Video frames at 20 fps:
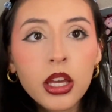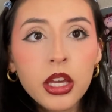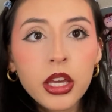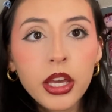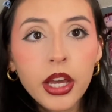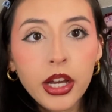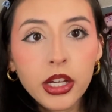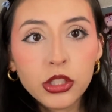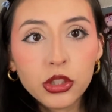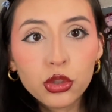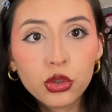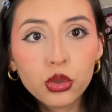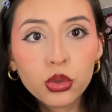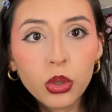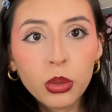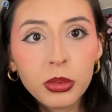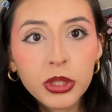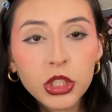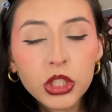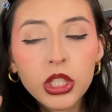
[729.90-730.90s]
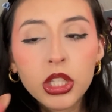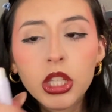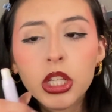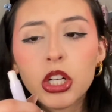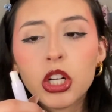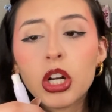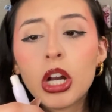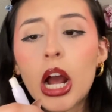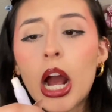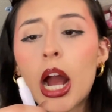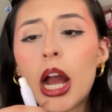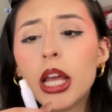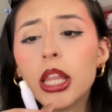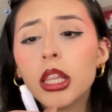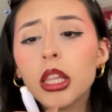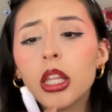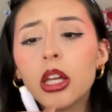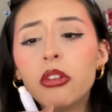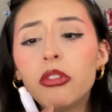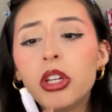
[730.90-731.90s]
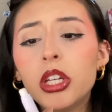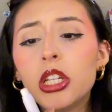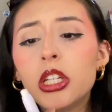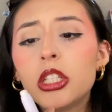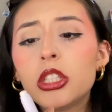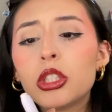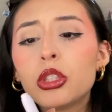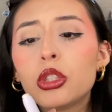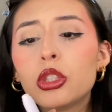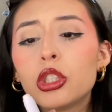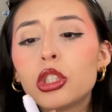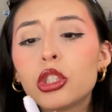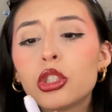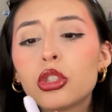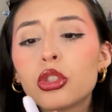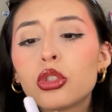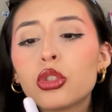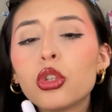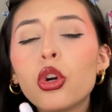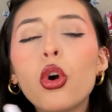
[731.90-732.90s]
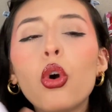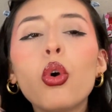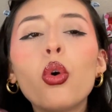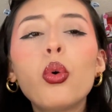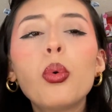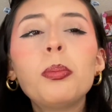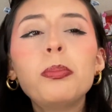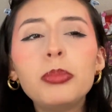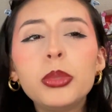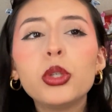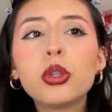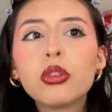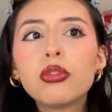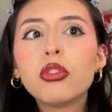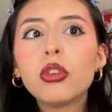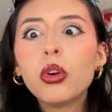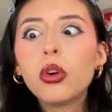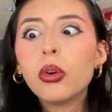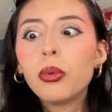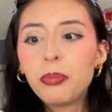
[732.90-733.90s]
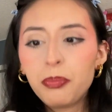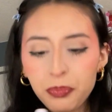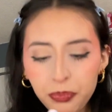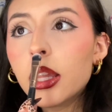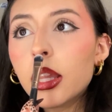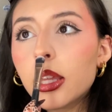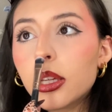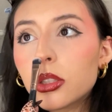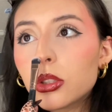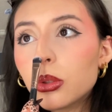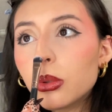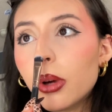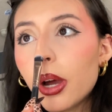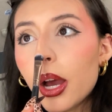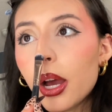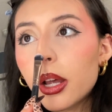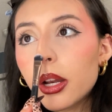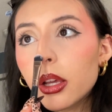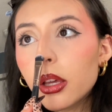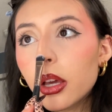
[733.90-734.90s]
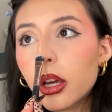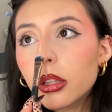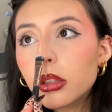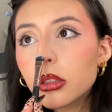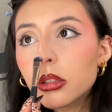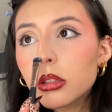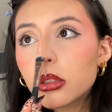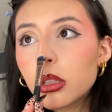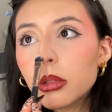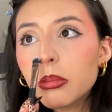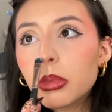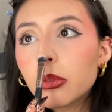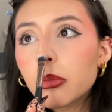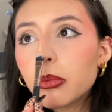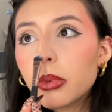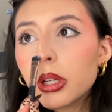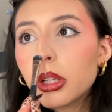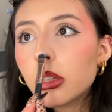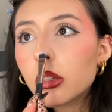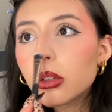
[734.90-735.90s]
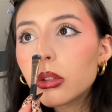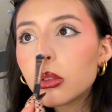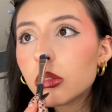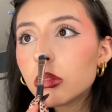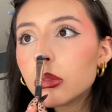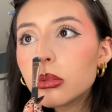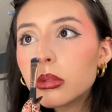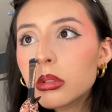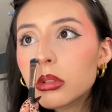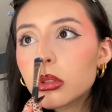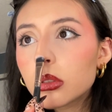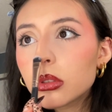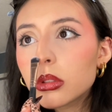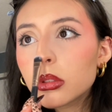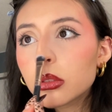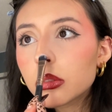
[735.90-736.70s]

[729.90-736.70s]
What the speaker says: It has so much glitter. I love it. It's so beautiful. I like to add it at the tip of my nose.